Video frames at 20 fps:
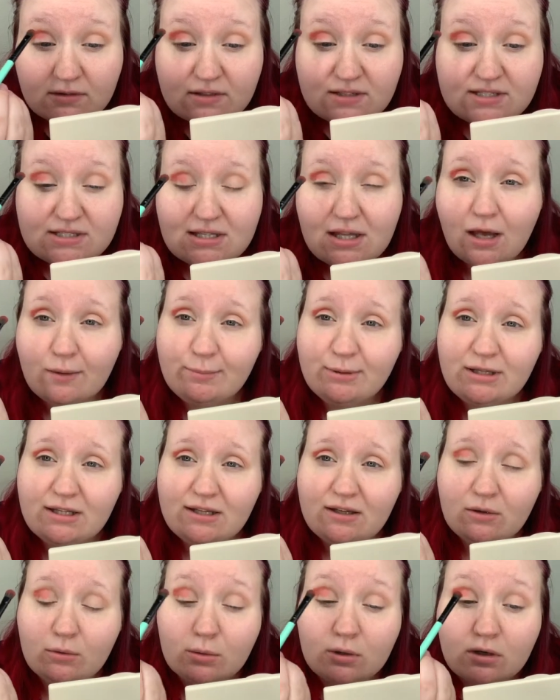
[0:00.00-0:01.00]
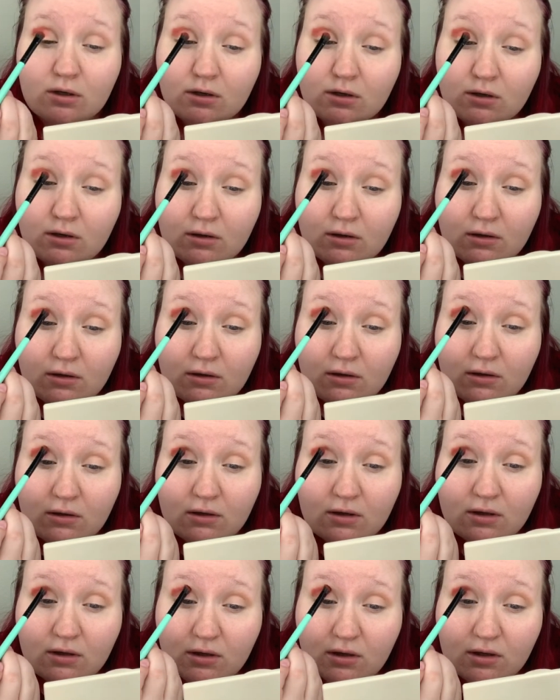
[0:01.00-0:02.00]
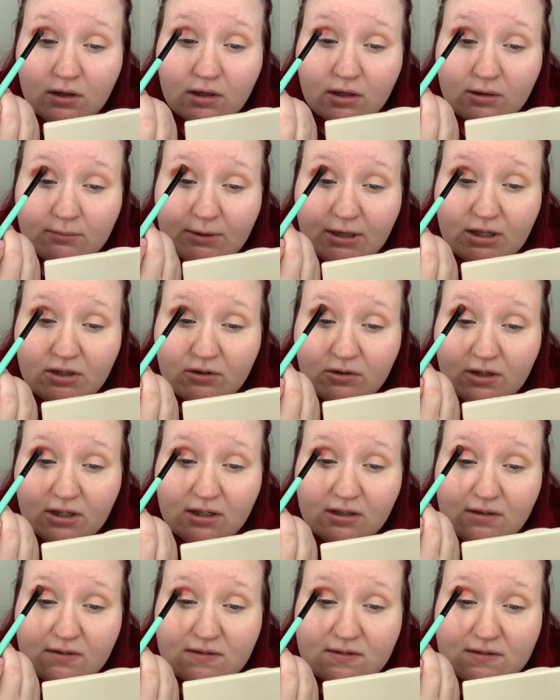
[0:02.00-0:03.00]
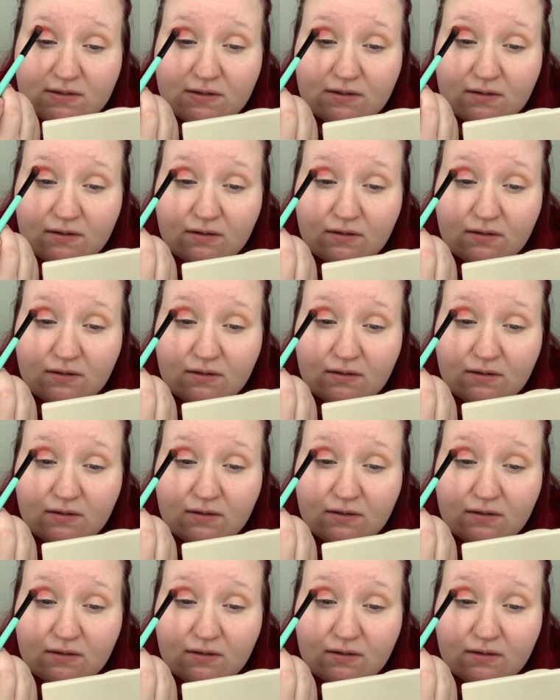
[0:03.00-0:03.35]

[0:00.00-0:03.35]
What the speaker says: Is sloppily a word? In my crease